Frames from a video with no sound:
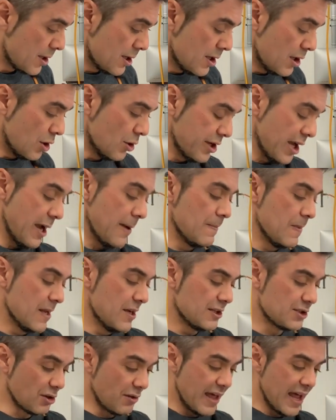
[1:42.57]
Okay,
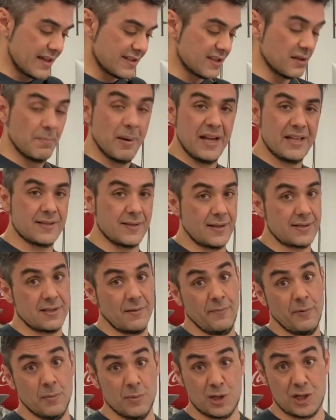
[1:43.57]
so that's the basics
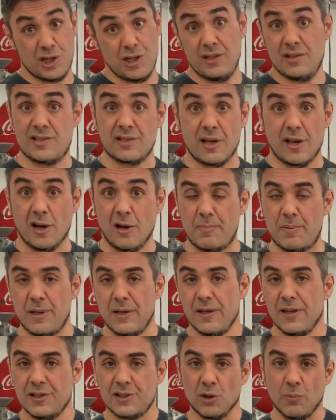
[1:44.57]
of the machine setup.
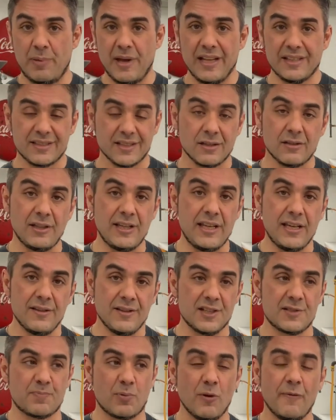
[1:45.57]
So basically,
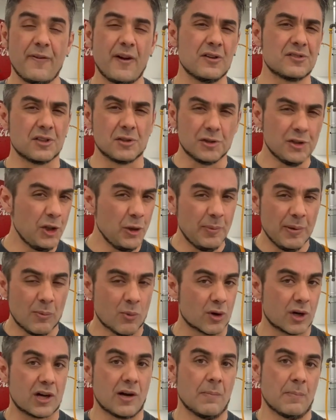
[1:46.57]
this profile is a little bit
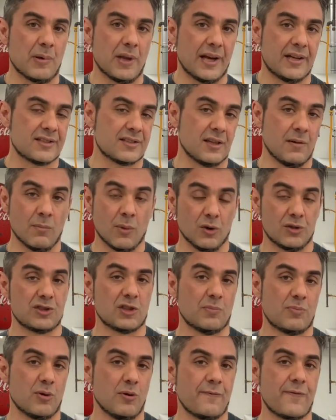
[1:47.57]
more complex than most of the
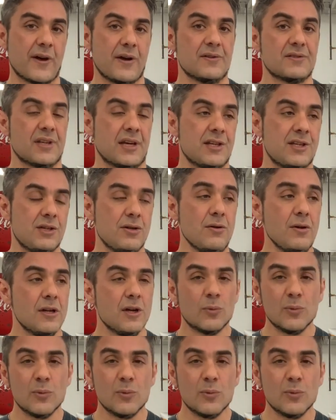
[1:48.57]
profiles I do.